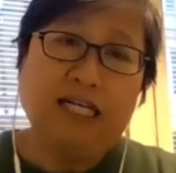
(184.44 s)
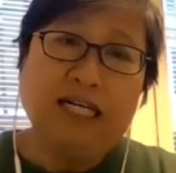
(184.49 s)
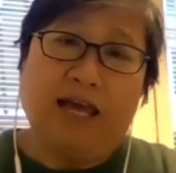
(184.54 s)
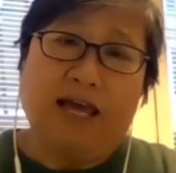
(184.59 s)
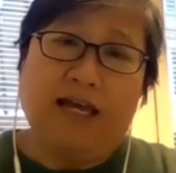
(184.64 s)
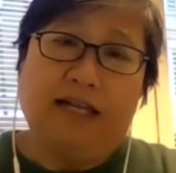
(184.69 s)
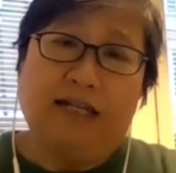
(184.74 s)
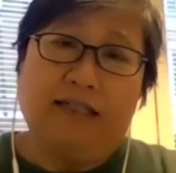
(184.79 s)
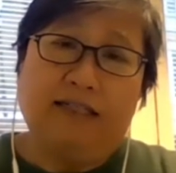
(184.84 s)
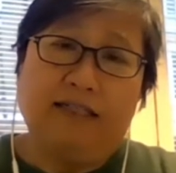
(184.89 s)

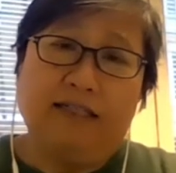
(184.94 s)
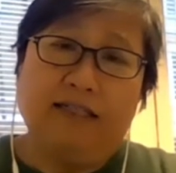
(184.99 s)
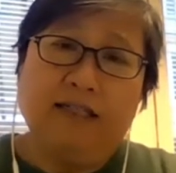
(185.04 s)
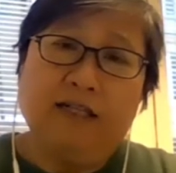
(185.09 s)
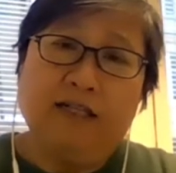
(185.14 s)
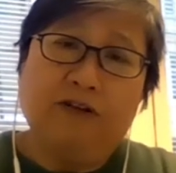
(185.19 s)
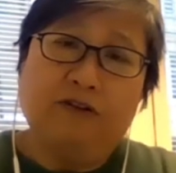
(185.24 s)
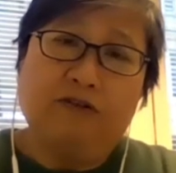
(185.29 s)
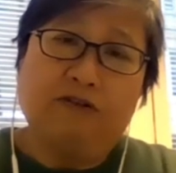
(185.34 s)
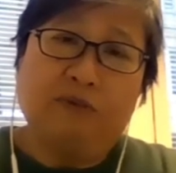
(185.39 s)
And
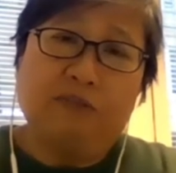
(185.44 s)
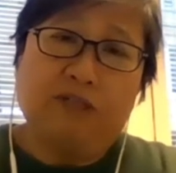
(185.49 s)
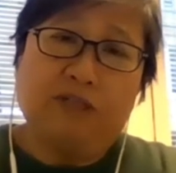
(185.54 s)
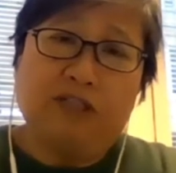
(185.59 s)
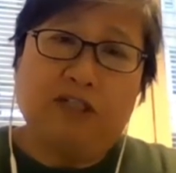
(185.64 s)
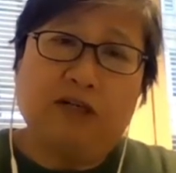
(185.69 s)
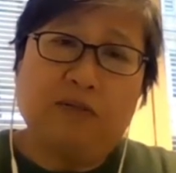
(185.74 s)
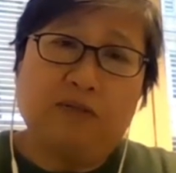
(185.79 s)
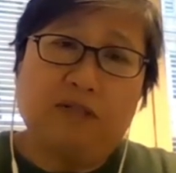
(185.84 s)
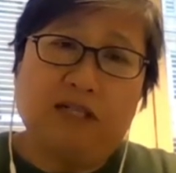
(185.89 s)
from the
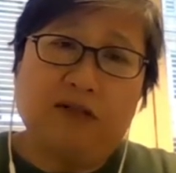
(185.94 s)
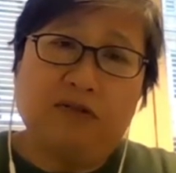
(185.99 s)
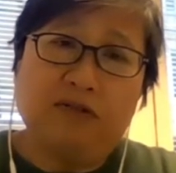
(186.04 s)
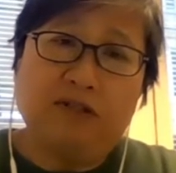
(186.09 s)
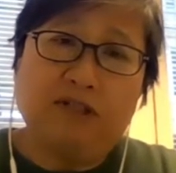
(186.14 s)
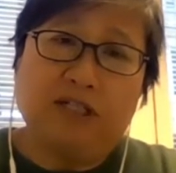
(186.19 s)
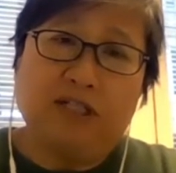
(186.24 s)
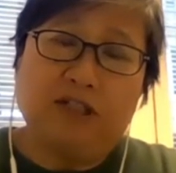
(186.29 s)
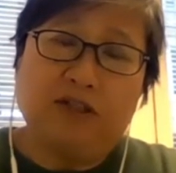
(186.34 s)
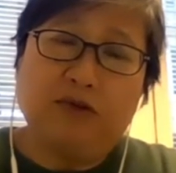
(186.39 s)
top-down
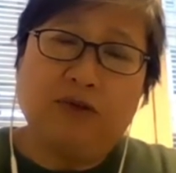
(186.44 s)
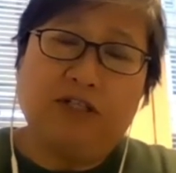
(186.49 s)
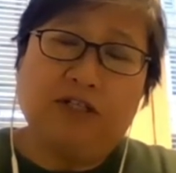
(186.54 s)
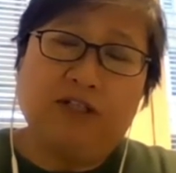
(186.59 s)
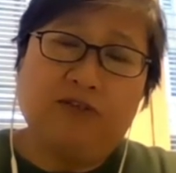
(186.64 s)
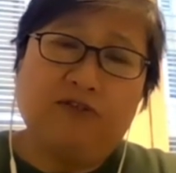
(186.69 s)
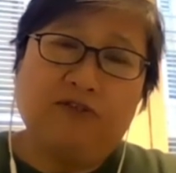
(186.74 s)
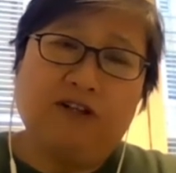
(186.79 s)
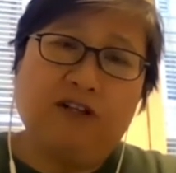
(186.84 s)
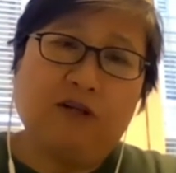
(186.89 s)
side to it
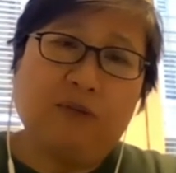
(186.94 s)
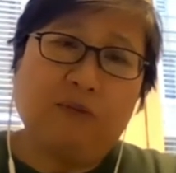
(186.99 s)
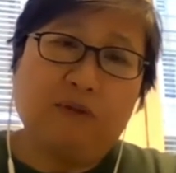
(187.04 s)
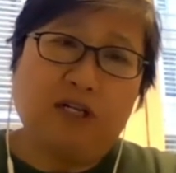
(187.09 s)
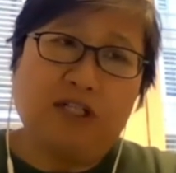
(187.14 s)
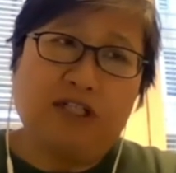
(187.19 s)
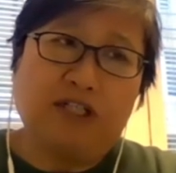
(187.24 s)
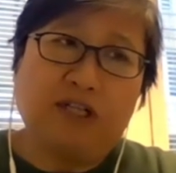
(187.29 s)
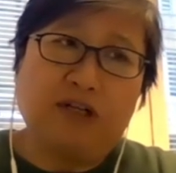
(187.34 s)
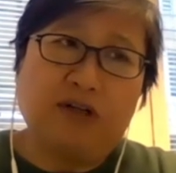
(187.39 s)
is very
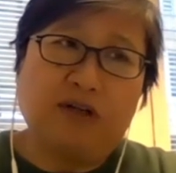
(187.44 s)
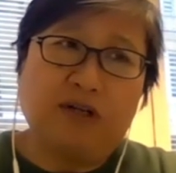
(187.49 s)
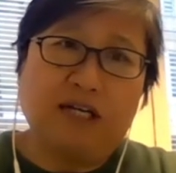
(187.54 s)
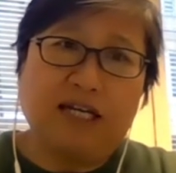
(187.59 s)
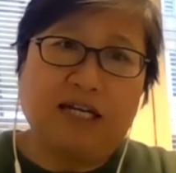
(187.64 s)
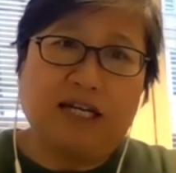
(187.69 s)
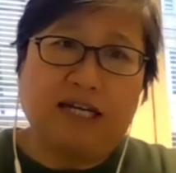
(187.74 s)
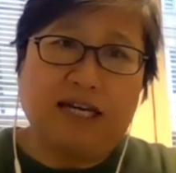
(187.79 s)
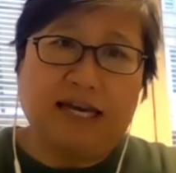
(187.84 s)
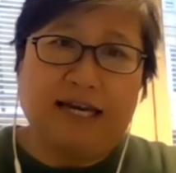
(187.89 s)
much
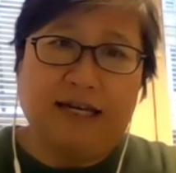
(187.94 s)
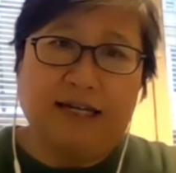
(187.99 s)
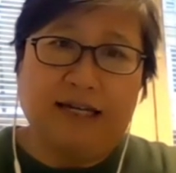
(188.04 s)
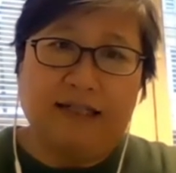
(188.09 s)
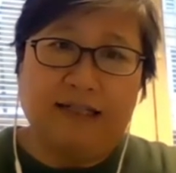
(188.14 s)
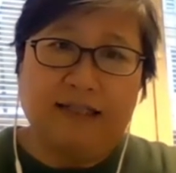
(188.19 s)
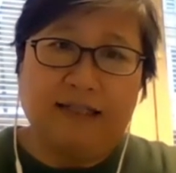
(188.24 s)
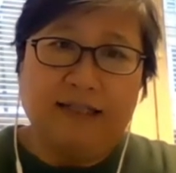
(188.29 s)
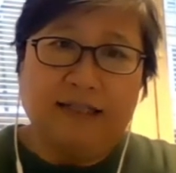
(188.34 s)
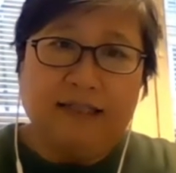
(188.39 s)
looking at
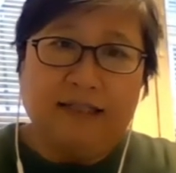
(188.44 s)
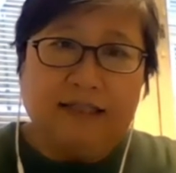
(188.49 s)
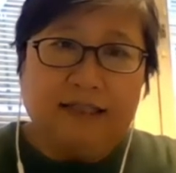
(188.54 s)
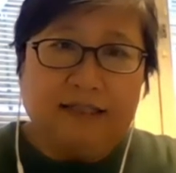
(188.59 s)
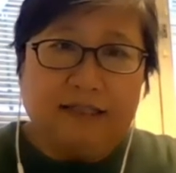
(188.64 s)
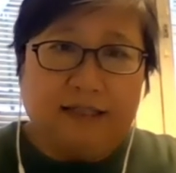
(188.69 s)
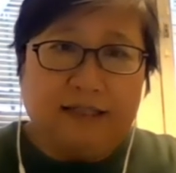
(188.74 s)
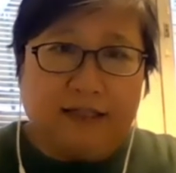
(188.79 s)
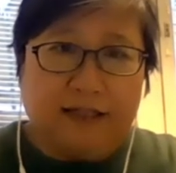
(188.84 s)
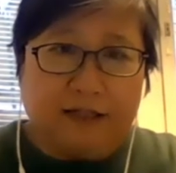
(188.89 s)

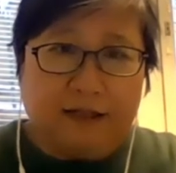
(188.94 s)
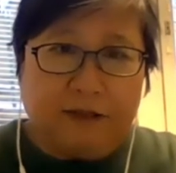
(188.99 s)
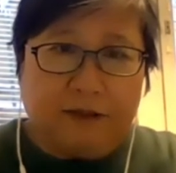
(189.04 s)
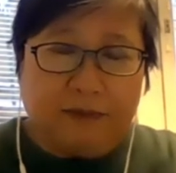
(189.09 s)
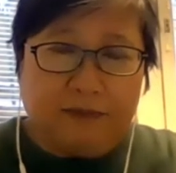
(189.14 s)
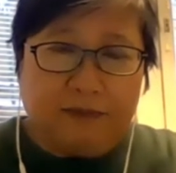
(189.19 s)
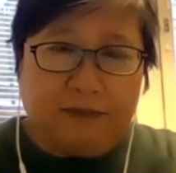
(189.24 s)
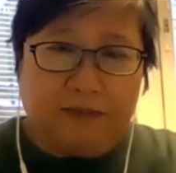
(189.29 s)
the